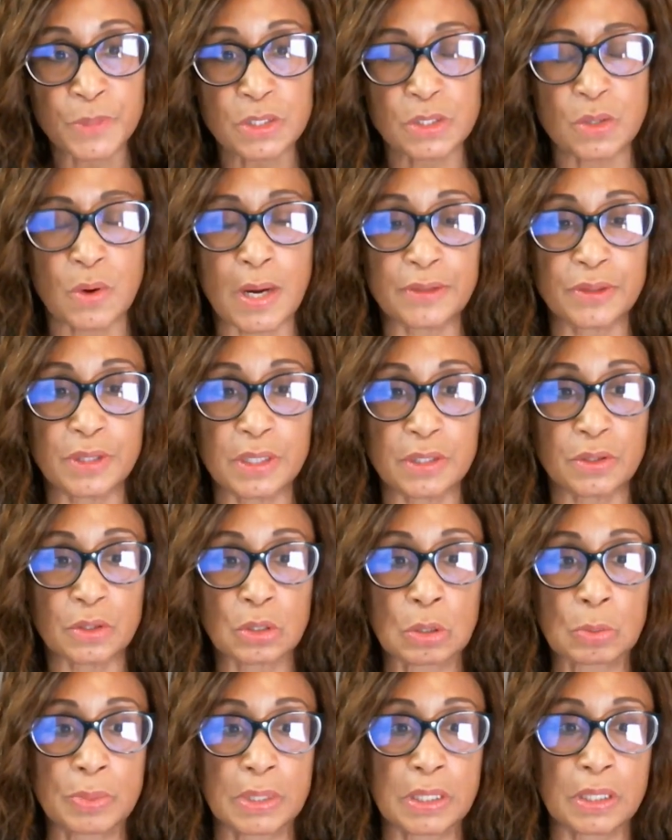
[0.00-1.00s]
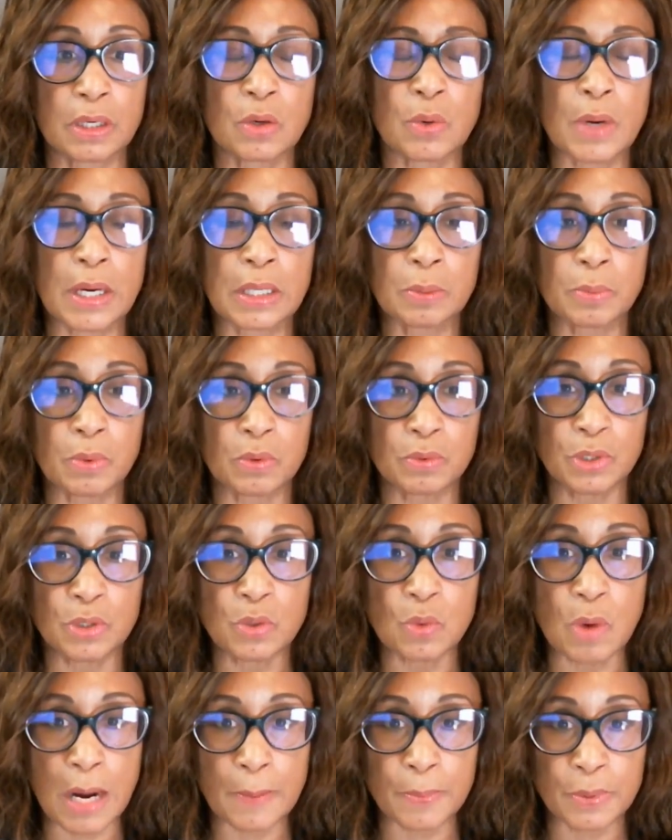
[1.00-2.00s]
So I think there will be incredible
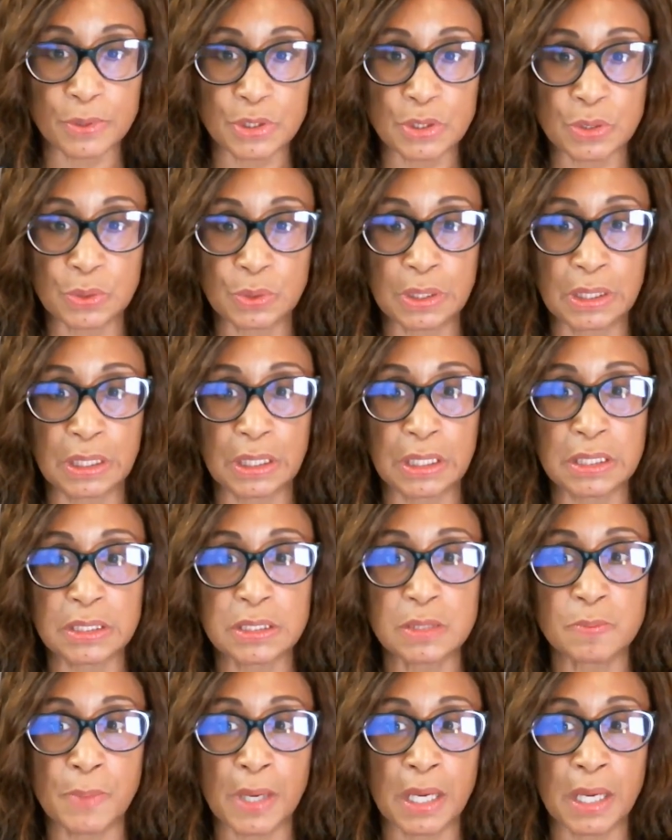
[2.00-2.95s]
new opportunities,